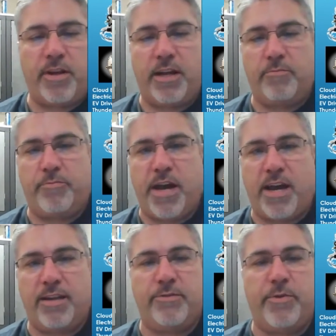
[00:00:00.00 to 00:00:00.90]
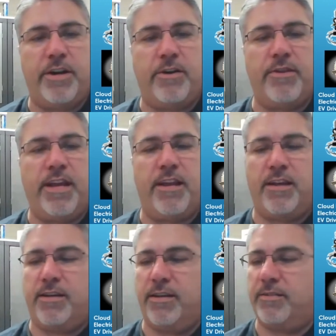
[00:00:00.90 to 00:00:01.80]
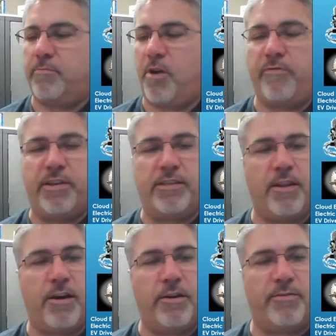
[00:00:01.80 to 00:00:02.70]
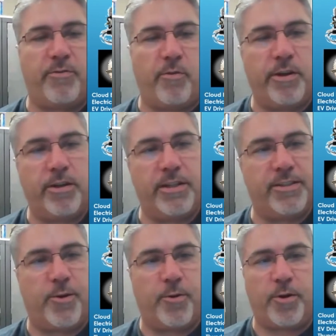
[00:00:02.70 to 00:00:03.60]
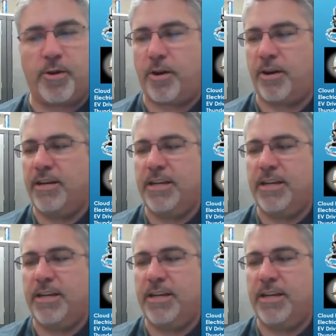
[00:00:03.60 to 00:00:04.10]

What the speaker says: And we're like, pack it so we don't need it, because Murphy's Law is for real at Solar Car.